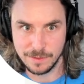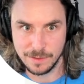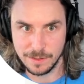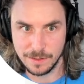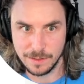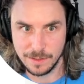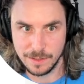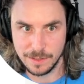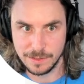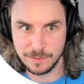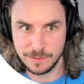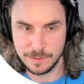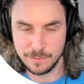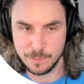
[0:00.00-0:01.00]
Nice,
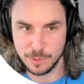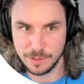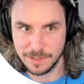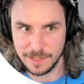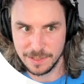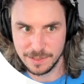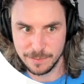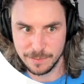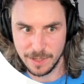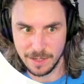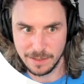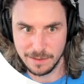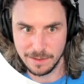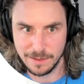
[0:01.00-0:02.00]
we're pulling in some
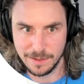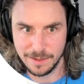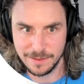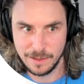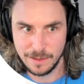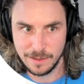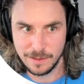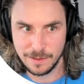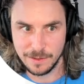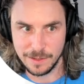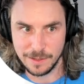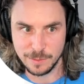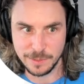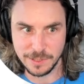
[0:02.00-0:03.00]
icons.
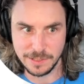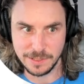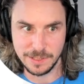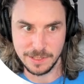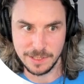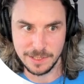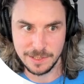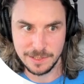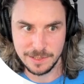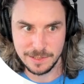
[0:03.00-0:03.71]
That'll be good.